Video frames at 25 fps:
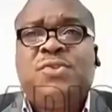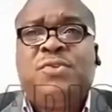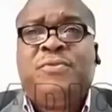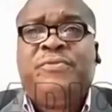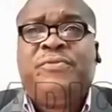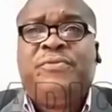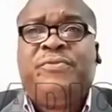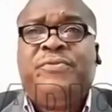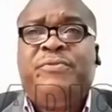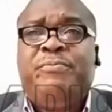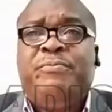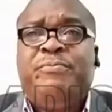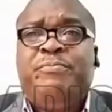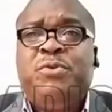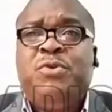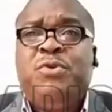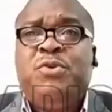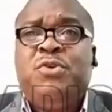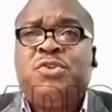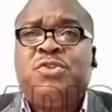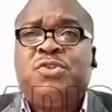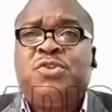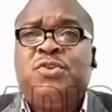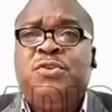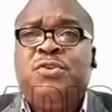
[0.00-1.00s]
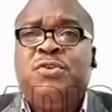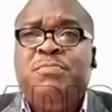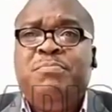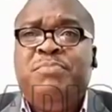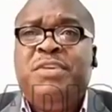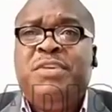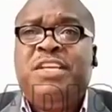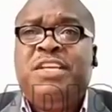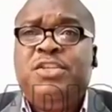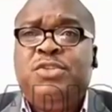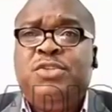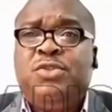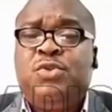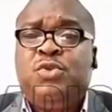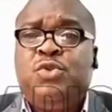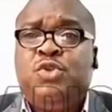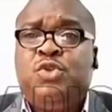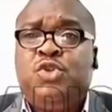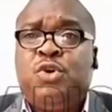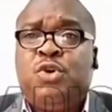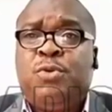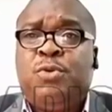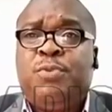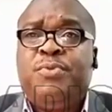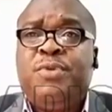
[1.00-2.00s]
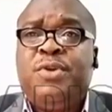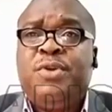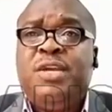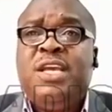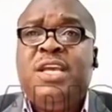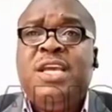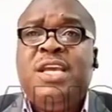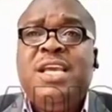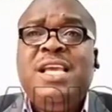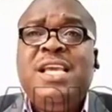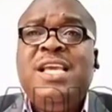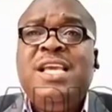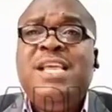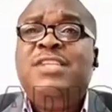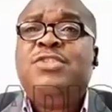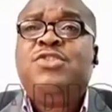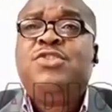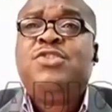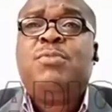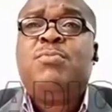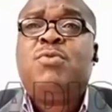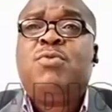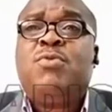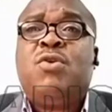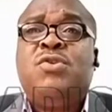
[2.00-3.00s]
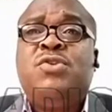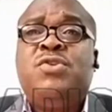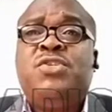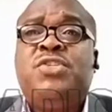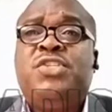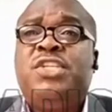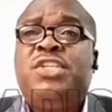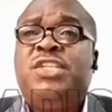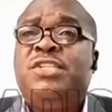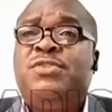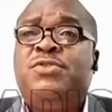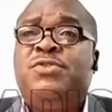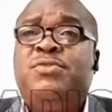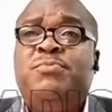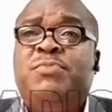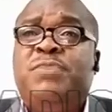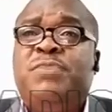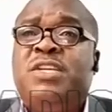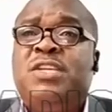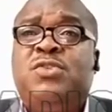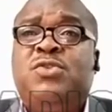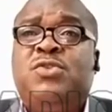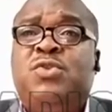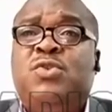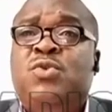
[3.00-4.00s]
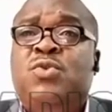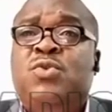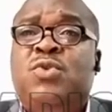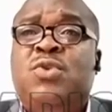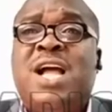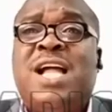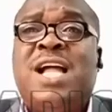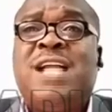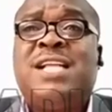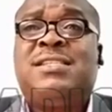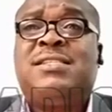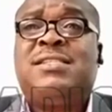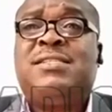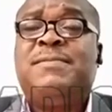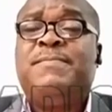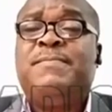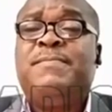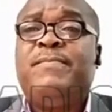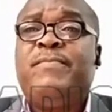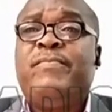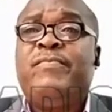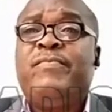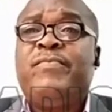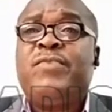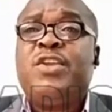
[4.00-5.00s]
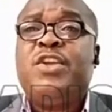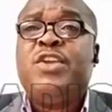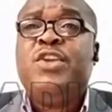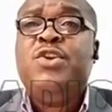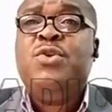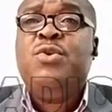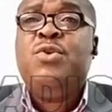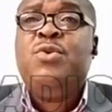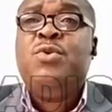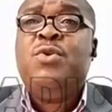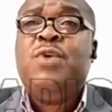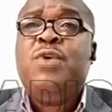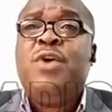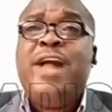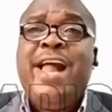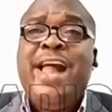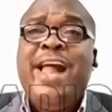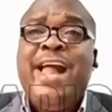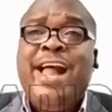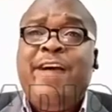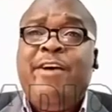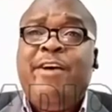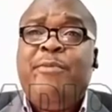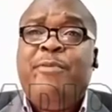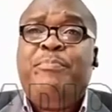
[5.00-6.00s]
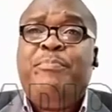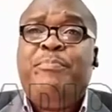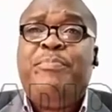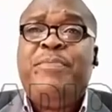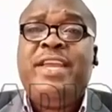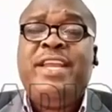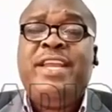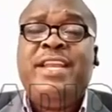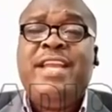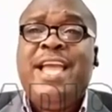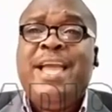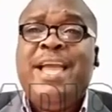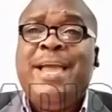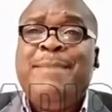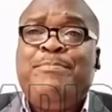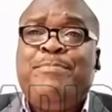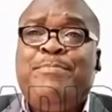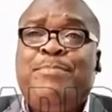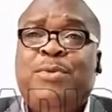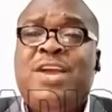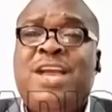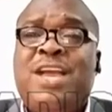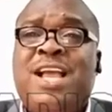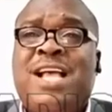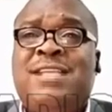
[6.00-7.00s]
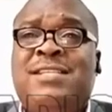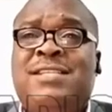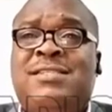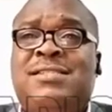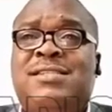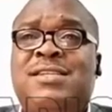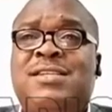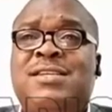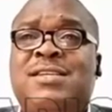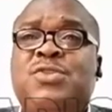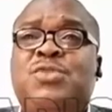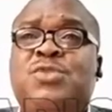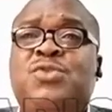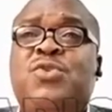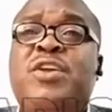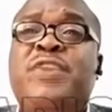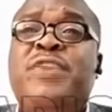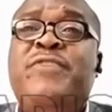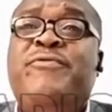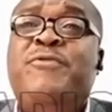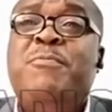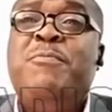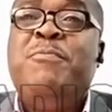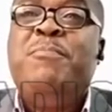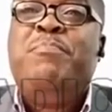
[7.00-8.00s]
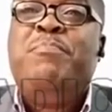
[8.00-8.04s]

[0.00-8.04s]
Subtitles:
of production begins to drop. In some countries, you begin to look at, healthy employers to even